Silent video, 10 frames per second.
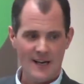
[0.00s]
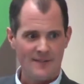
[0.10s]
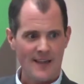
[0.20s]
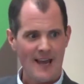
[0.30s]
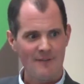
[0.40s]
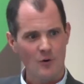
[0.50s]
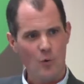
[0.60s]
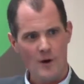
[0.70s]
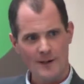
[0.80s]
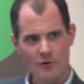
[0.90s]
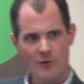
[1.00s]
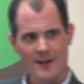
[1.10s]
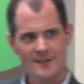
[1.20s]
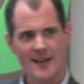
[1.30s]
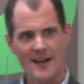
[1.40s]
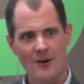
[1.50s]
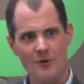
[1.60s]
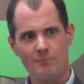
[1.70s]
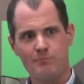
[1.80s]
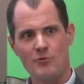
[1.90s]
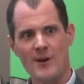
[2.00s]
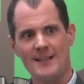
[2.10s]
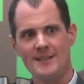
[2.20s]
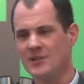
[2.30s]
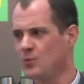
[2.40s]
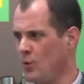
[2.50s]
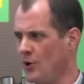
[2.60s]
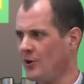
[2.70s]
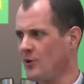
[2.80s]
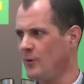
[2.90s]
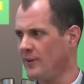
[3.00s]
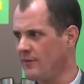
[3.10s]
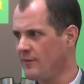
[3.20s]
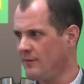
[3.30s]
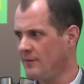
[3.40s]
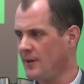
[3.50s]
They haven't quite cracked how brands work with